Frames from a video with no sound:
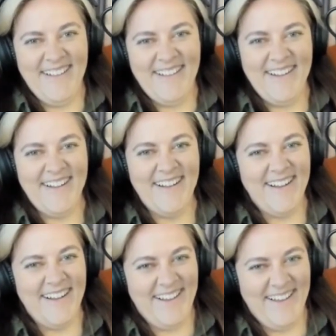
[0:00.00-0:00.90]

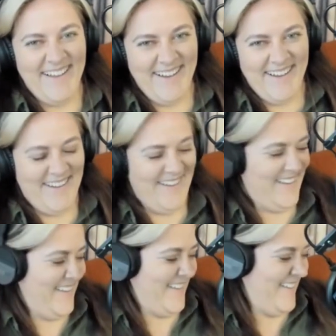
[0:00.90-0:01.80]

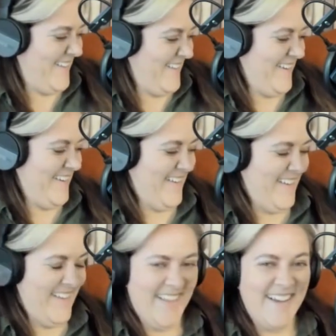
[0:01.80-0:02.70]

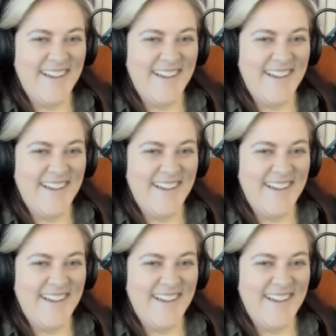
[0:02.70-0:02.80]
This person isn't speaking.